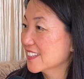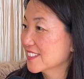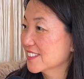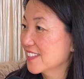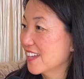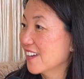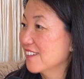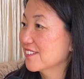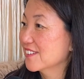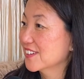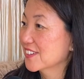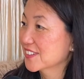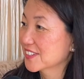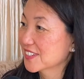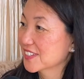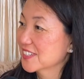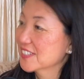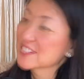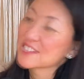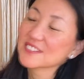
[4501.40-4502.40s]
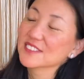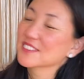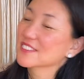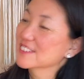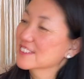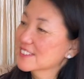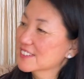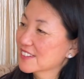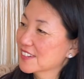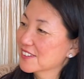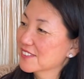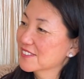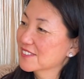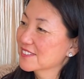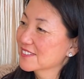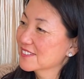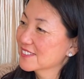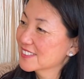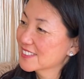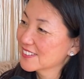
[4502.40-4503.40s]
I just thought we were going to
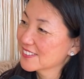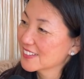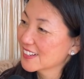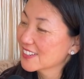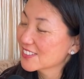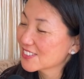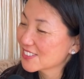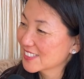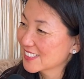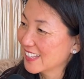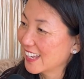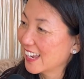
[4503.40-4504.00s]
go do an